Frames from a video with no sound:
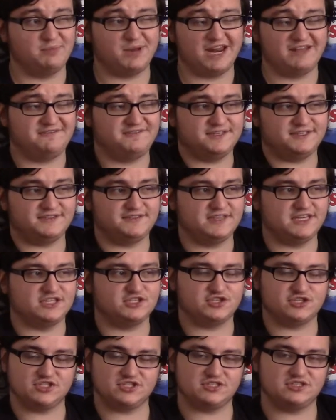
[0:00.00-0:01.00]
But I feel
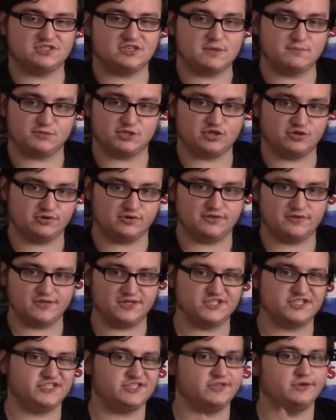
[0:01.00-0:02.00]
things, some certain
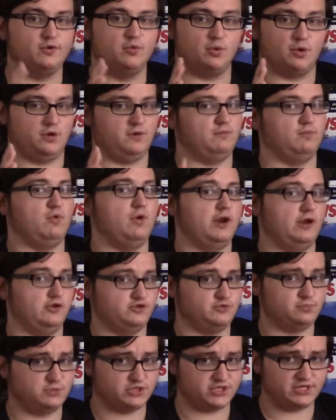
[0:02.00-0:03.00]
things, still weren't
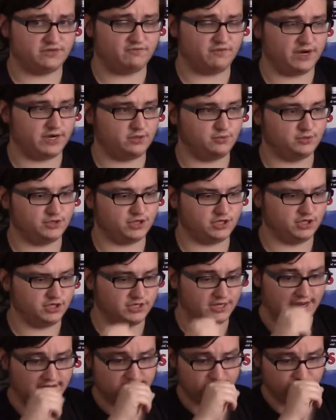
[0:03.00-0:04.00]
100% ready with the
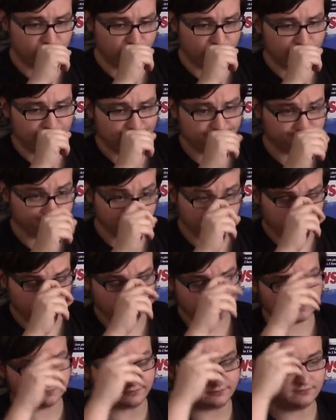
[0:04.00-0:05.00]
Good Dinosaur.
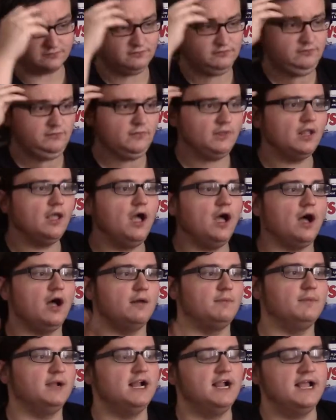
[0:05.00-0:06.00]

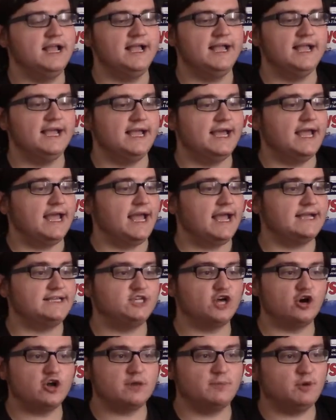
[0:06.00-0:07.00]
Um, and
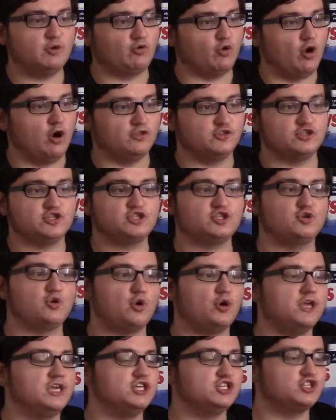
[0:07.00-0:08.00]
don't get me wrong, the
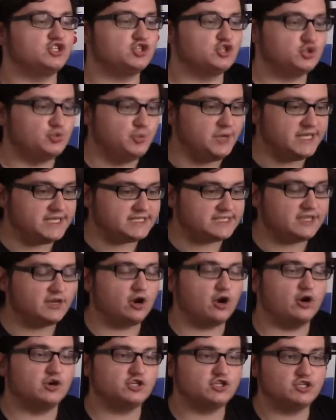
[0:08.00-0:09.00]
story is sweet.
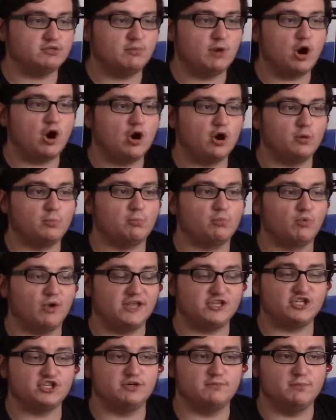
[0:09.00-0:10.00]
There are some heart
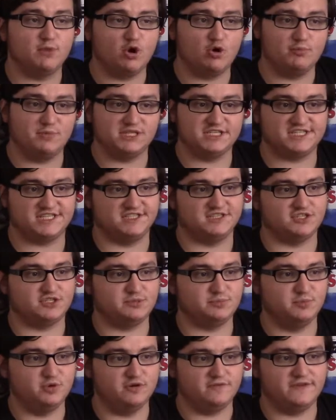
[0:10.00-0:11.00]
wrenching moments in
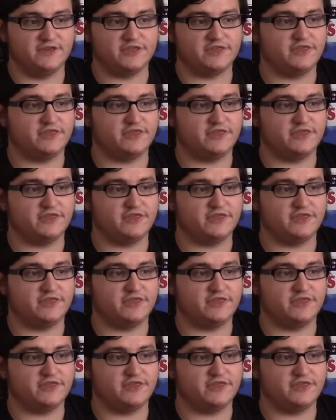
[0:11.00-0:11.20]
this movie.